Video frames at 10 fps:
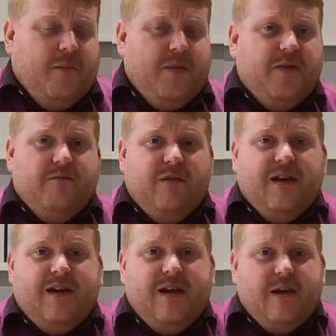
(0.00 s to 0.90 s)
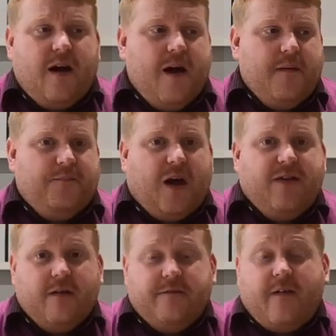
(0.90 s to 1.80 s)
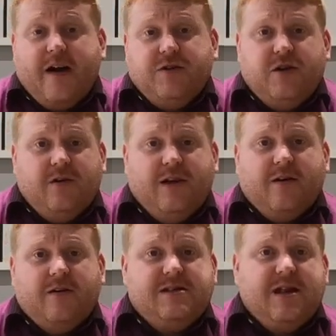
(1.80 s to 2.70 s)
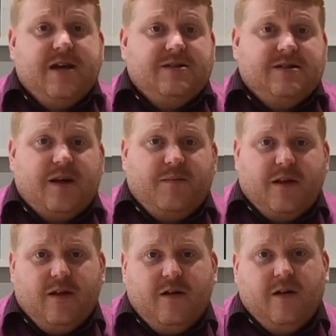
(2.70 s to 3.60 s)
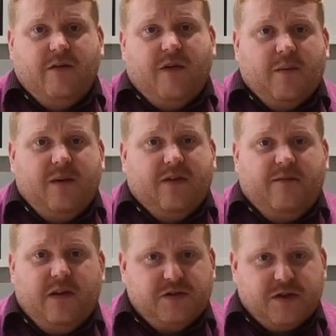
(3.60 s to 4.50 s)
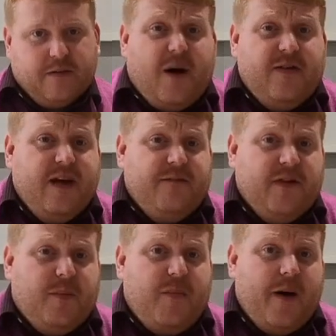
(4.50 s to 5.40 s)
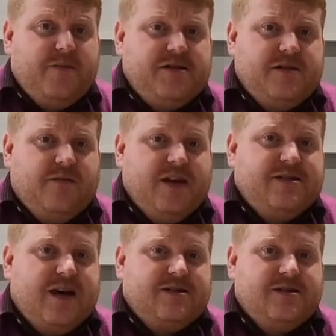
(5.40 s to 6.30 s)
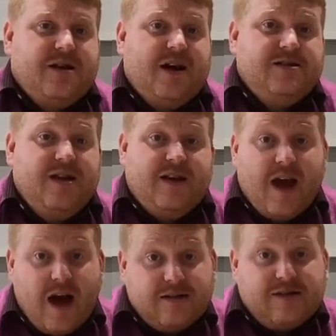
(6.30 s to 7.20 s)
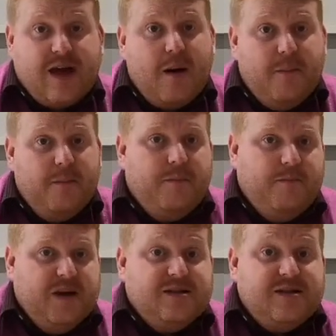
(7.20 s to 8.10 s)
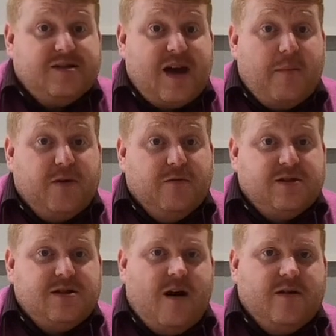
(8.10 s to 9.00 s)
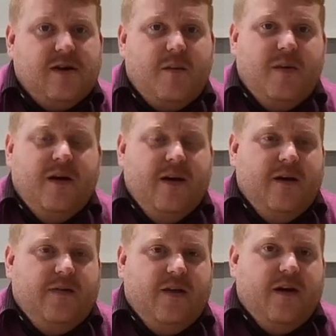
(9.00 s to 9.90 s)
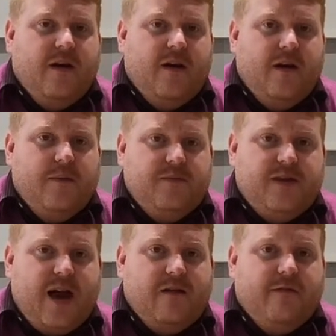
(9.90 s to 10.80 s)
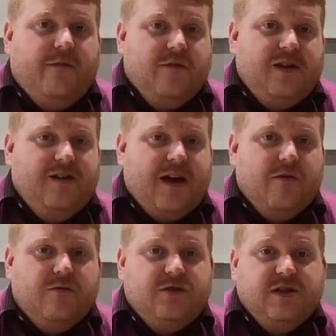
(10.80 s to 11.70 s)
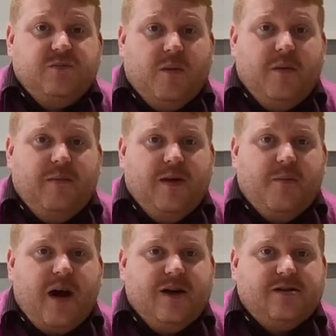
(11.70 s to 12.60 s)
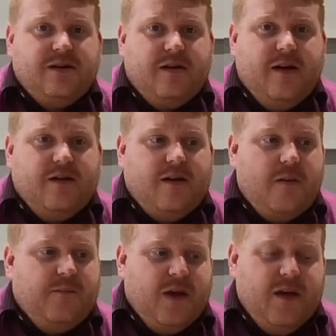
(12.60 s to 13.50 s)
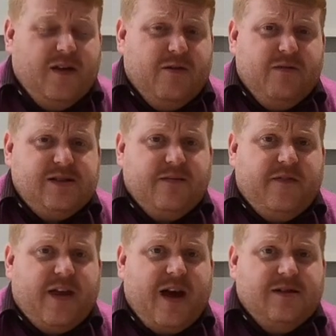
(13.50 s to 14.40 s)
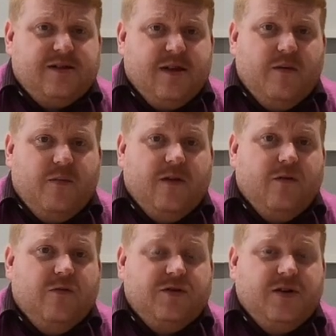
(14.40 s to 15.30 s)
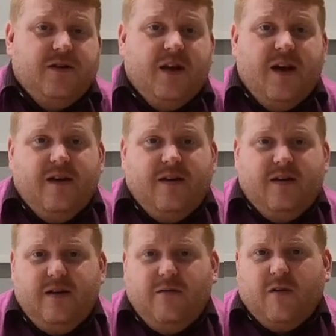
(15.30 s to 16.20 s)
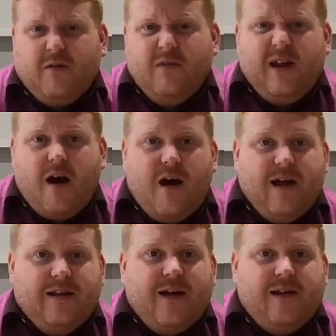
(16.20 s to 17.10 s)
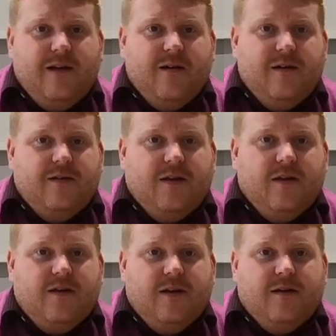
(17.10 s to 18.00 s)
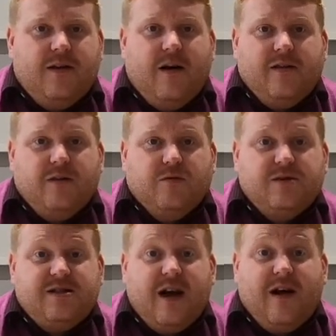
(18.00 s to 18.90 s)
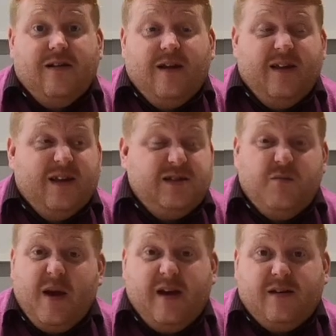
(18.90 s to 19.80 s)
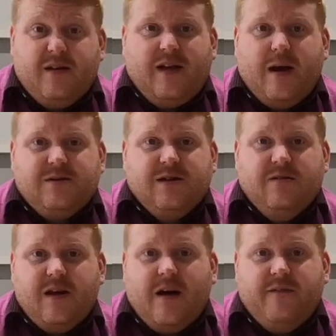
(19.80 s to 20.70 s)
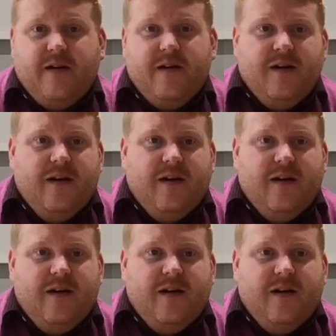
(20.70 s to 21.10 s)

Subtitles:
But really, I think fine-tuning those things is something that you can develop in the future. But I think for the purposes of this exercise, to get us that business capital startup, that a 10 or 14 day auction is probably the best. And the reason for that is that with an auction, you've got a really high likelihood that the item will sell unless you picked an absolute duffer.